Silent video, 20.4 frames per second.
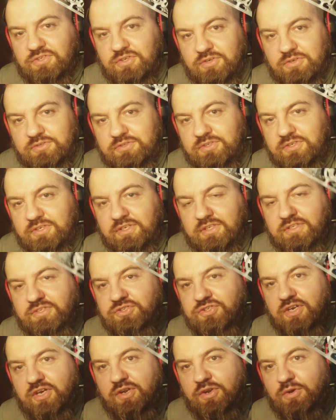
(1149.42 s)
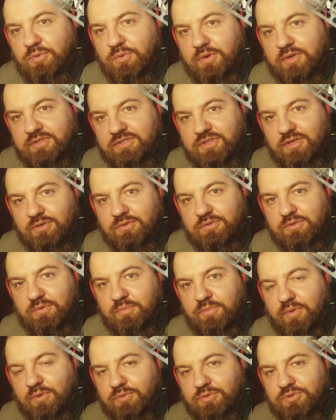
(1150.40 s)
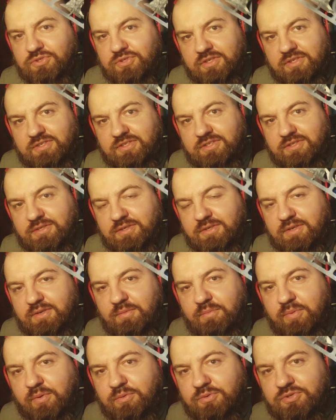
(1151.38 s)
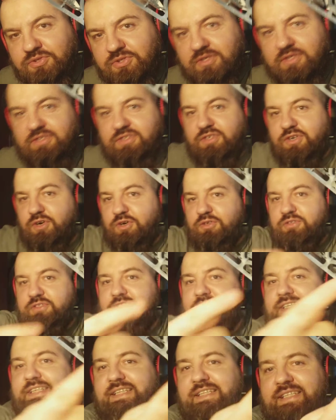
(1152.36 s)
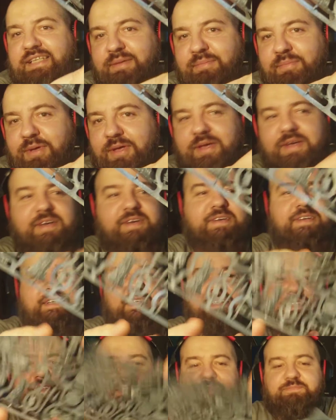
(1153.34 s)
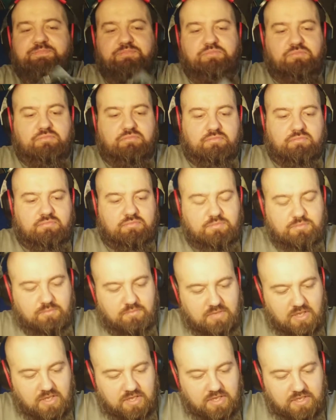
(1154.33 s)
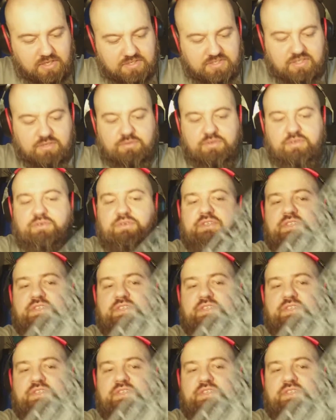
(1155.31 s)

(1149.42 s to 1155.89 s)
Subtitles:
called in English. I know what it's called in Polish. It's called dyby. So there